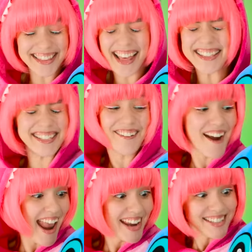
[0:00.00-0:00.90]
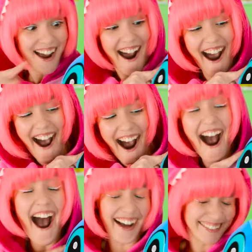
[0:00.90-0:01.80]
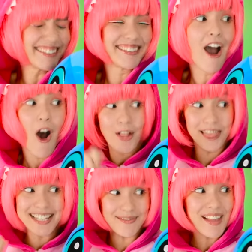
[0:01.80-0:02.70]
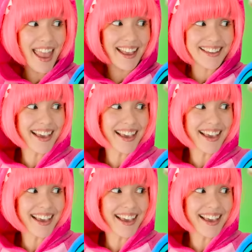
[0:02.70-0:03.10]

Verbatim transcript: I don't regret a thing! Let's paint!